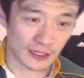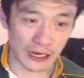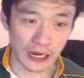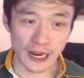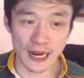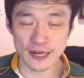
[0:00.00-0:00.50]

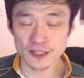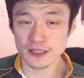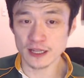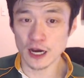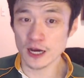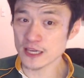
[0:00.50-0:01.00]
And
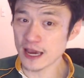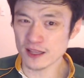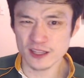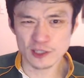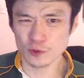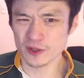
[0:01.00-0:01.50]

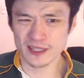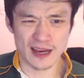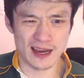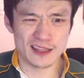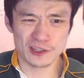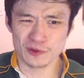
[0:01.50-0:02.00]
this was
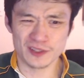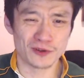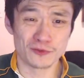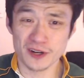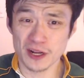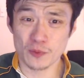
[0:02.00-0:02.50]
a
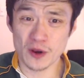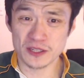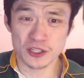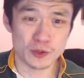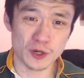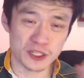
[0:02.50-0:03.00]
really weird
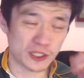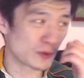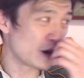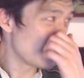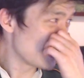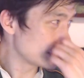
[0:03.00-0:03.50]
situation as
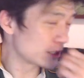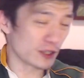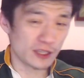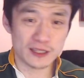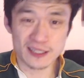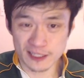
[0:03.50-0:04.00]
well. So
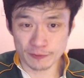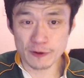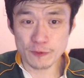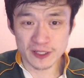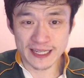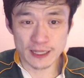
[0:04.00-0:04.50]
the
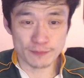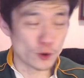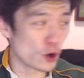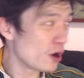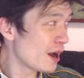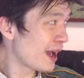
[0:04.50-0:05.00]
Springboks had the
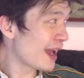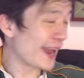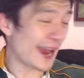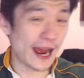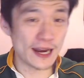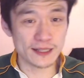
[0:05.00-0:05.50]
ball,
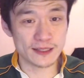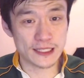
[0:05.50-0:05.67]
and